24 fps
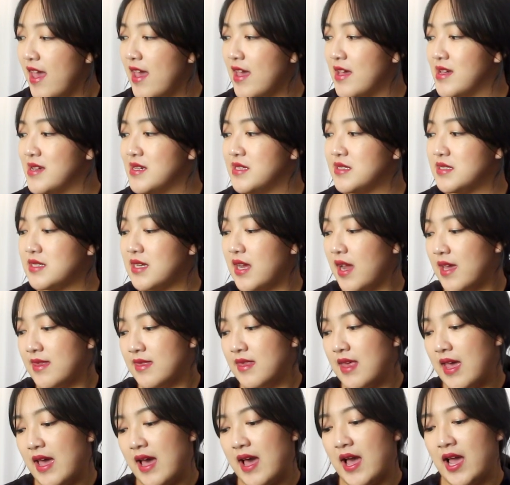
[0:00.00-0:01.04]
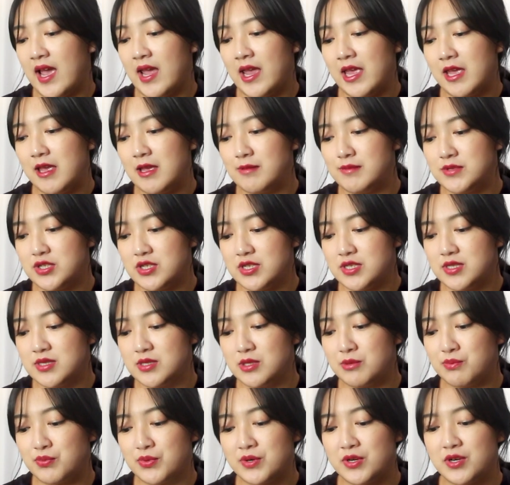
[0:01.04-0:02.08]
And I am just
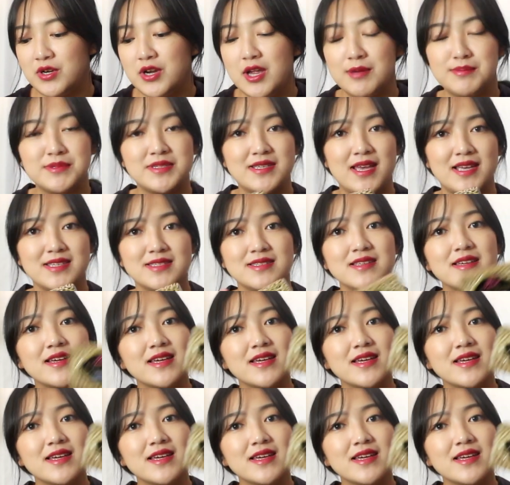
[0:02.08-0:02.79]
super obsessed.